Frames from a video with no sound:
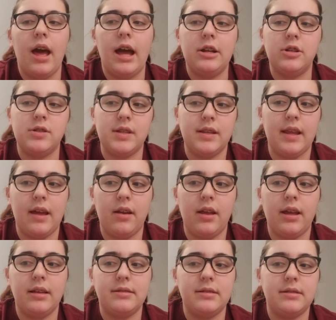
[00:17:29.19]
I just sit down
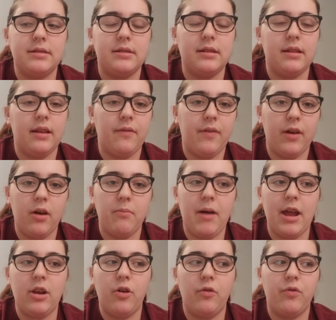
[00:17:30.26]
and consistently film.
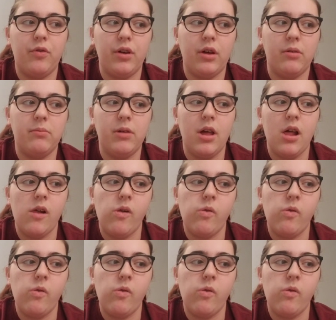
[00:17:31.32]
I don't film